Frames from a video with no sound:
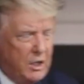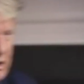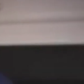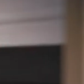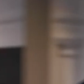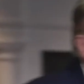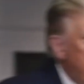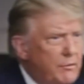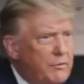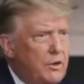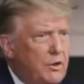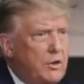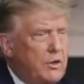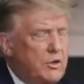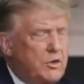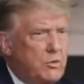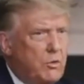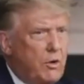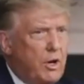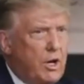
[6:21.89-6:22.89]
I don't have to
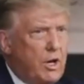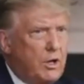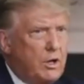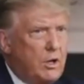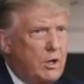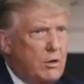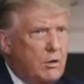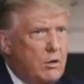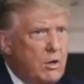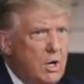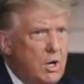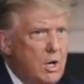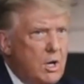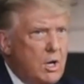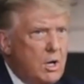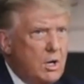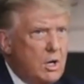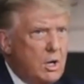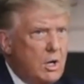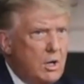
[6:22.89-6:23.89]
discredit you.
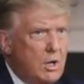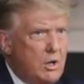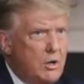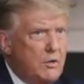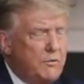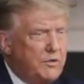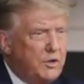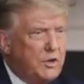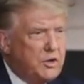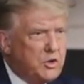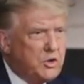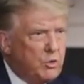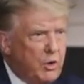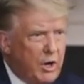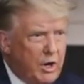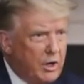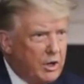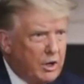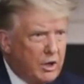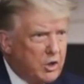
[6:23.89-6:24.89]
But that's what you've you have
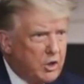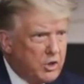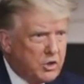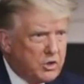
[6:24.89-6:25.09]
discredited me.